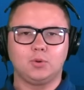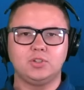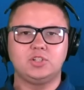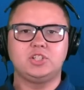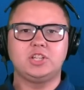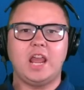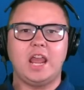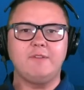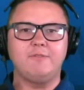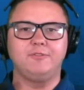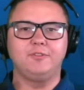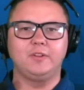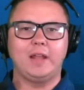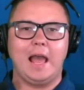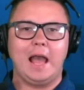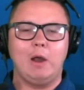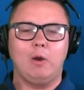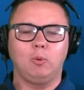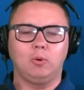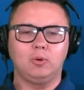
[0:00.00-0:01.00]
Zay
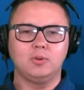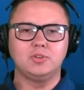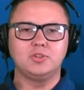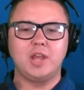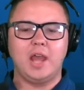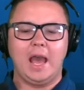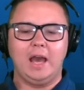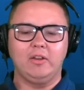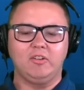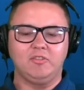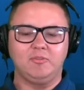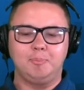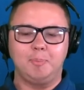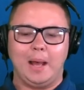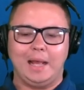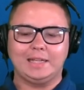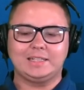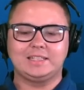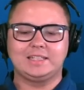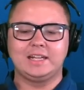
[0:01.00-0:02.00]
Flowers out of
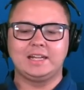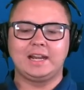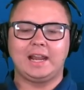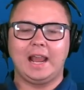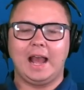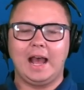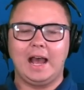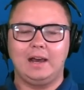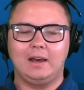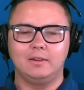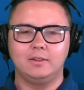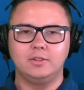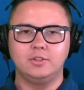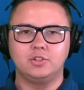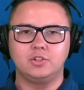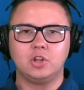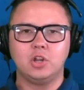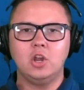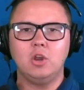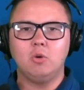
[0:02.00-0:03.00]
Boston
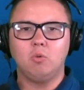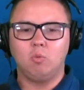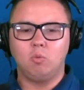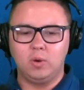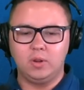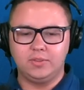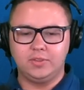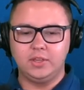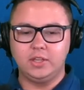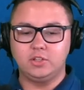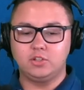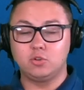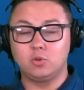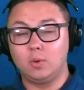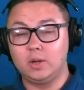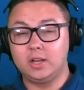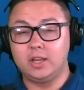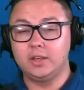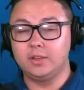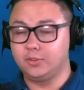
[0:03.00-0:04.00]
College with the
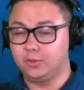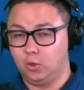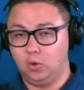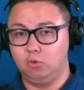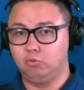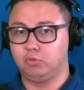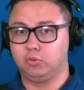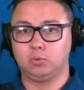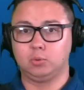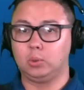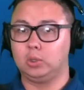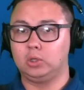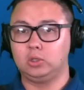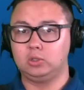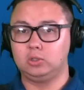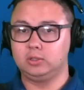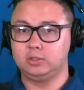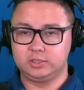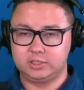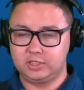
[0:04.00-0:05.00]
20th
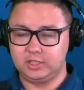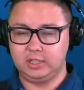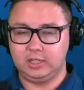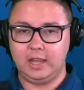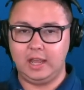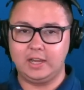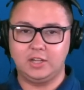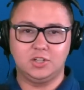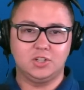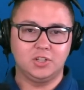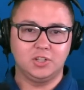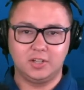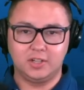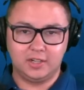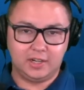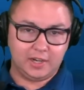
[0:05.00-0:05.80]
overall selection. And I